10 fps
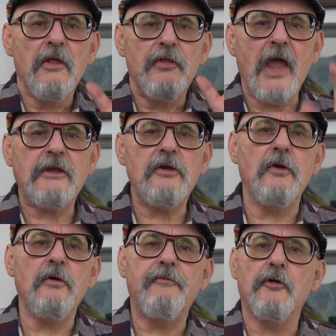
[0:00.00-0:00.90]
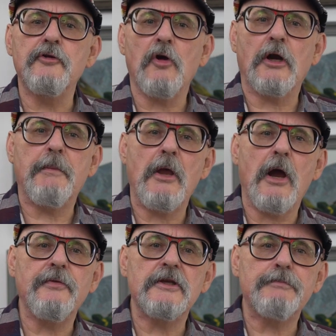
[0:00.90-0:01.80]
Thank you for joining me
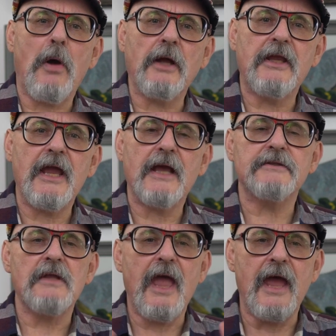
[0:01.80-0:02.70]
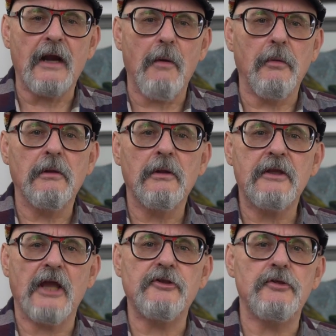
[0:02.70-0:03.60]
on this podcast, and I will
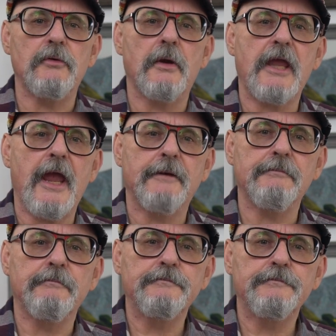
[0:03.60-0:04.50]
catch you again.